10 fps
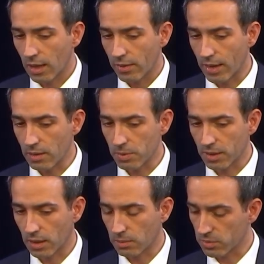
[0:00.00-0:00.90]
then it
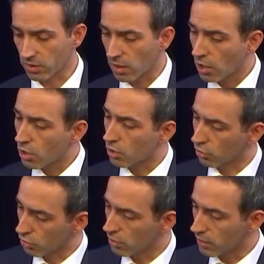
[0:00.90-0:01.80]
becomes
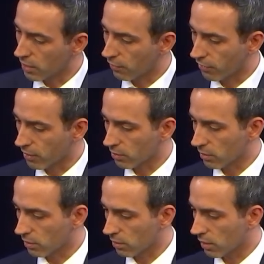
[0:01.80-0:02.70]
not only
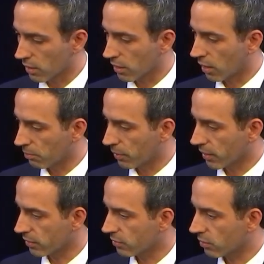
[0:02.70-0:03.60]
difficult or
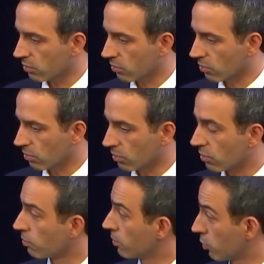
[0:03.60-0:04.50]
complex to, to,